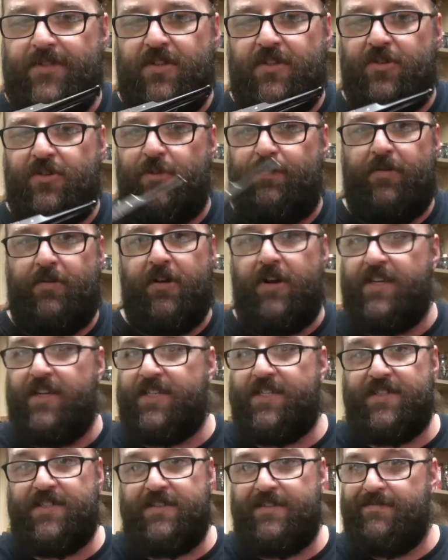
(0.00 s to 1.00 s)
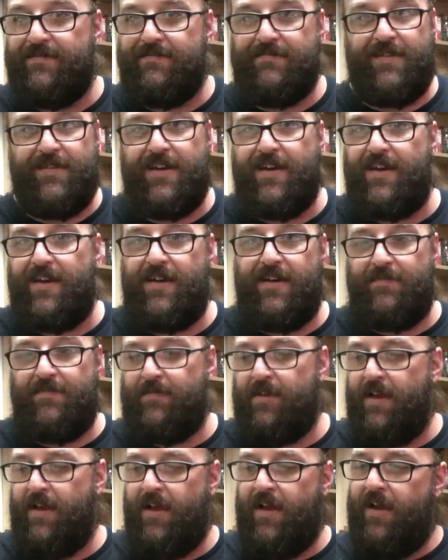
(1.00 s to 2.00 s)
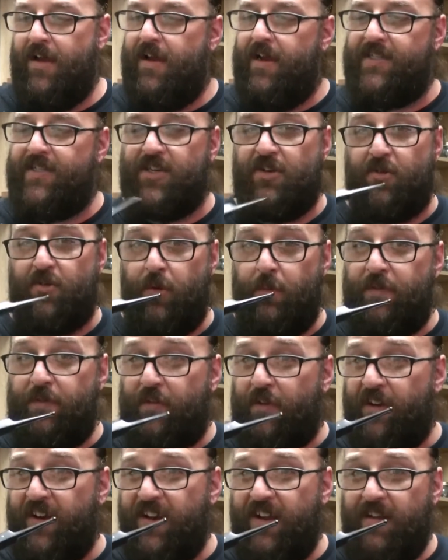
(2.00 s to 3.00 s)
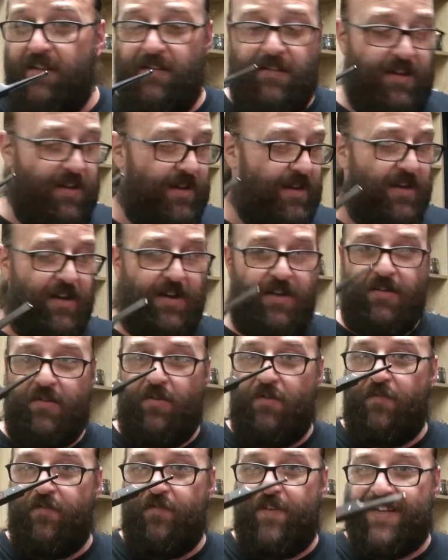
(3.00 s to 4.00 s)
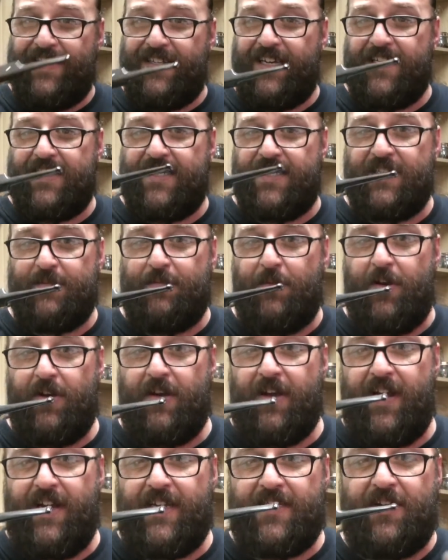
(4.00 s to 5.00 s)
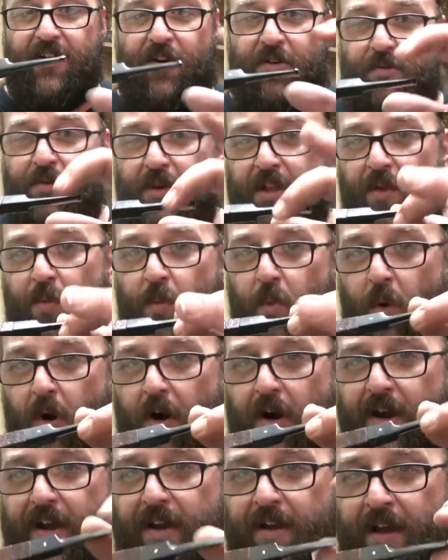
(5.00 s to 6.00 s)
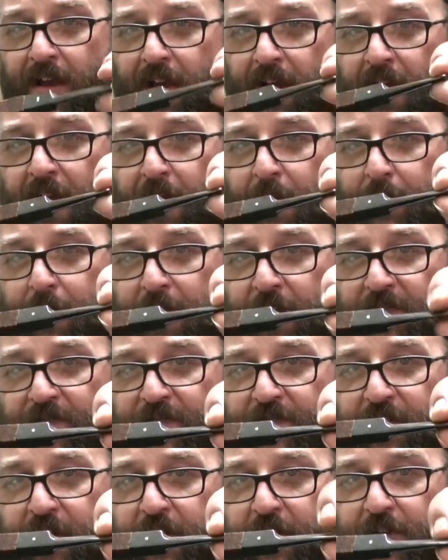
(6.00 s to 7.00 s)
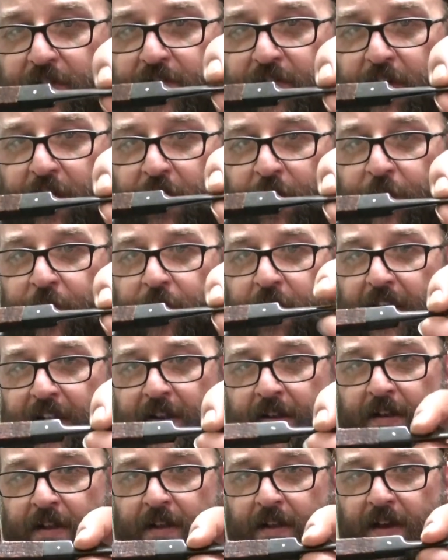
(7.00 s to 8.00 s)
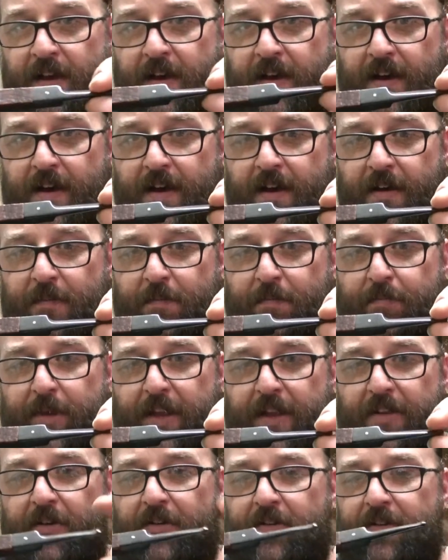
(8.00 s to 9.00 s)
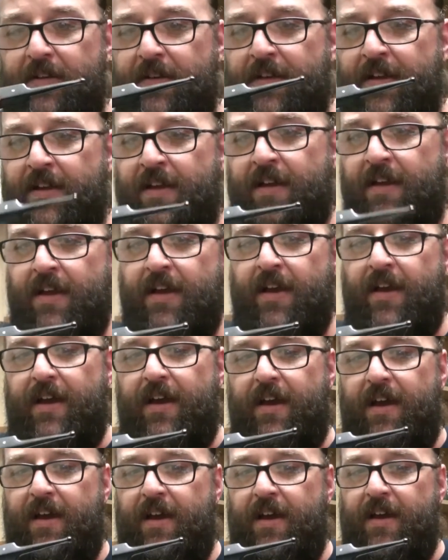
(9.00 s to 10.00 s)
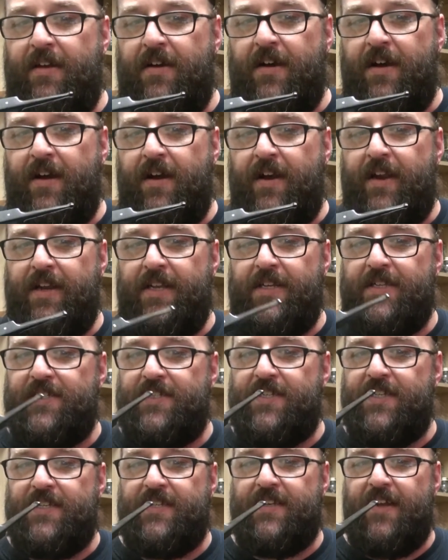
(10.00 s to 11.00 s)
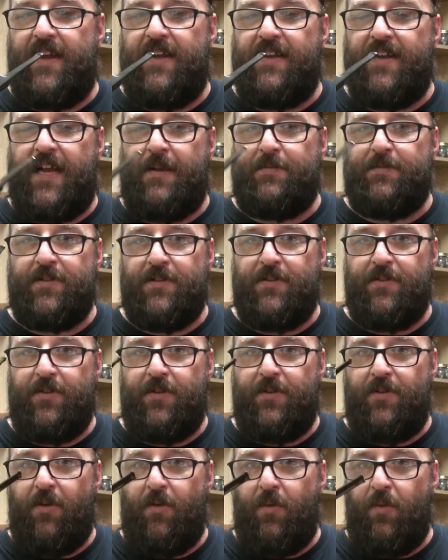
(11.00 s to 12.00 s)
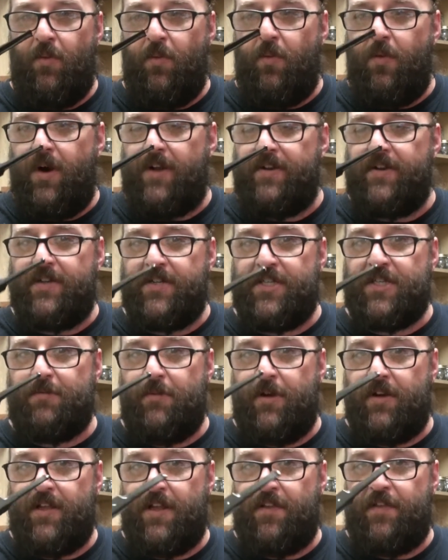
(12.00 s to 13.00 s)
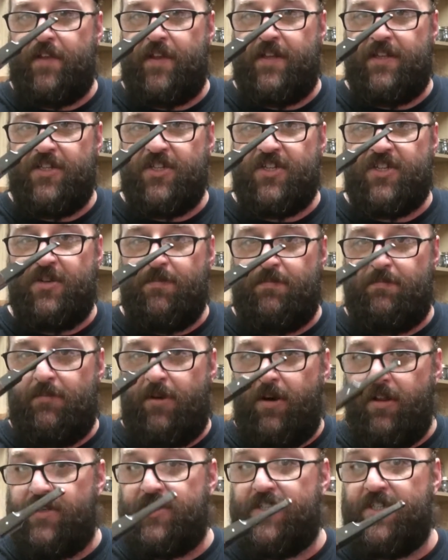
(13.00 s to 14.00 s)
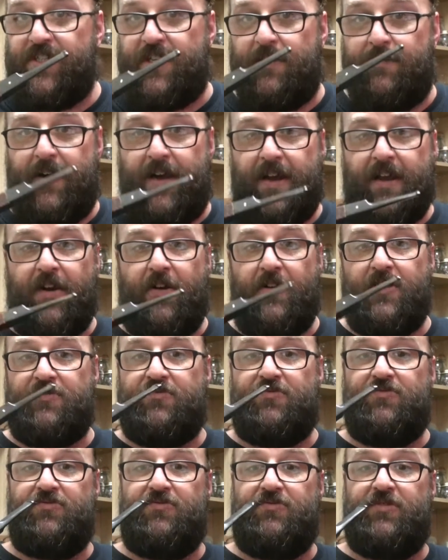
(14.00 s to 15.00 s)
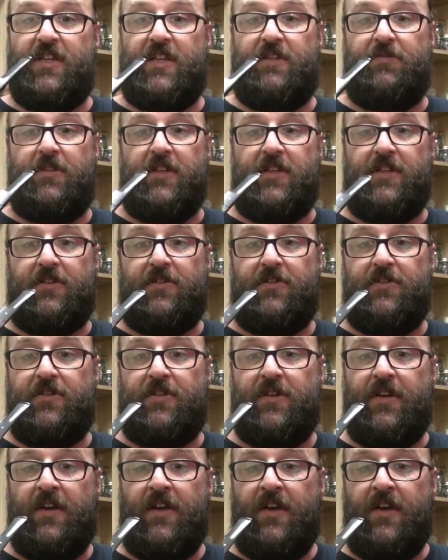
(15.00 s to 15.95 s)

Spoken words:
Good price. It's a Group 3. Fantastic smoker. It's got a really wide but very, very thin bit on it. And it is just an absolute wonder to smoke. That thing just demolishes tobacco. It's really, really good.